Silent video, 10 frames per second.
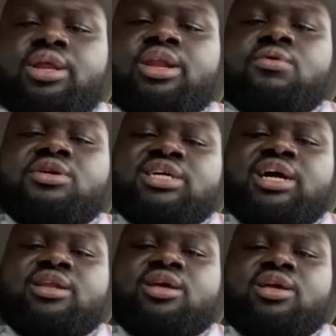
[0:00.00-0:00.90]
Mm-hmm. They doing the
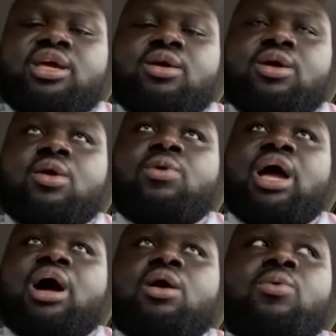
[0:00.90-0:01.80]
same. Yeah, yeah,
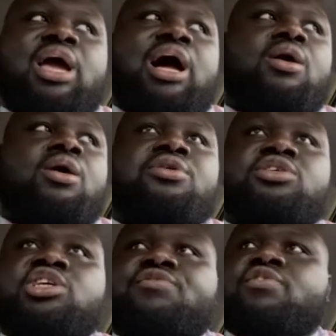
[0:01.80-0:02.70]
we all go, we all go
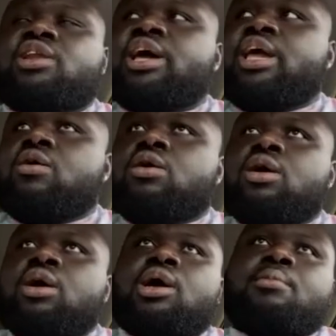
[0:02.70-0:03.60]
to Chick-fil-A or
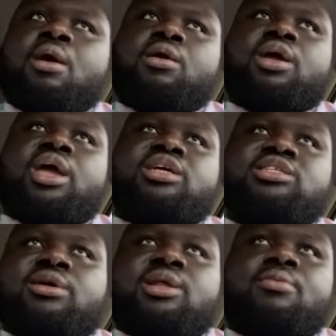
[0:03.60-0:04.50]
Burger King and
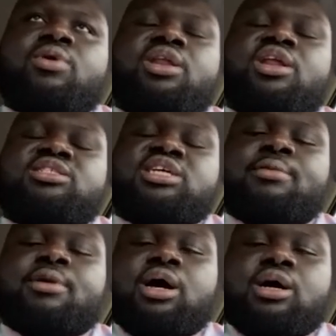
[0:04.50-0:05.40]
something different. We ain't in the
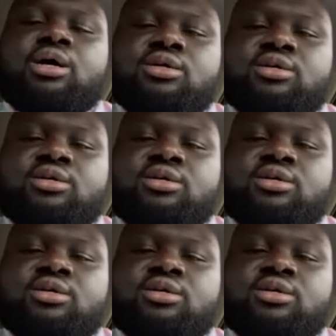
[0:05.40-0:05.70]
same car.